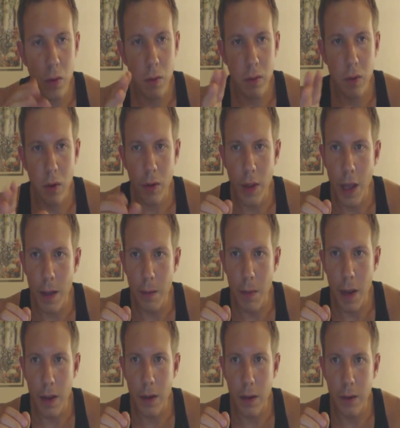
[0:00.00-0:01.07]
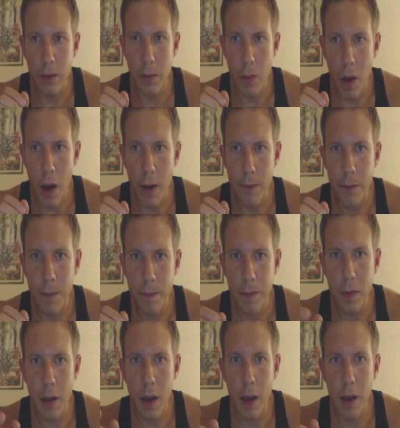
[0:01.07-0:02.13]
So turn that mechanism off.
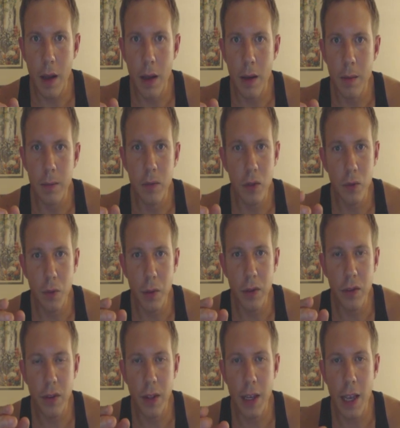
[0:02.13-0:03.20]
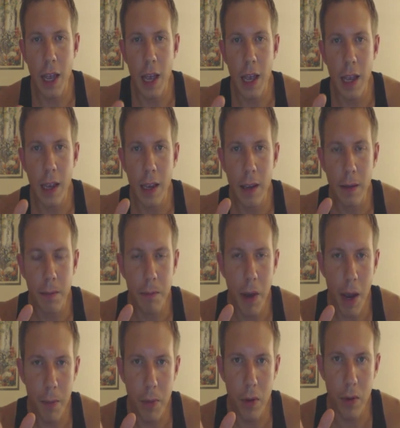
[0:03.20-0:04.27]
Just recently, a
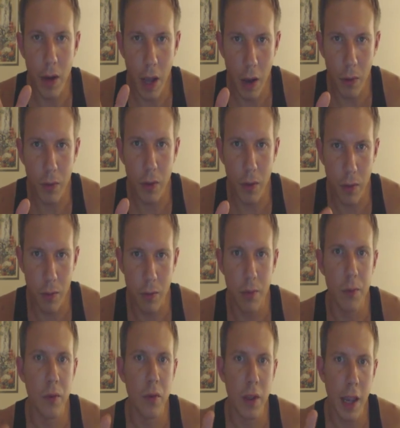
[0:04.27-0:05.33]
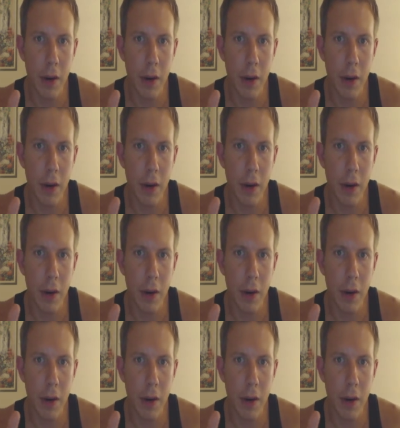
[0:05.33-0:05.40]
popular health guru,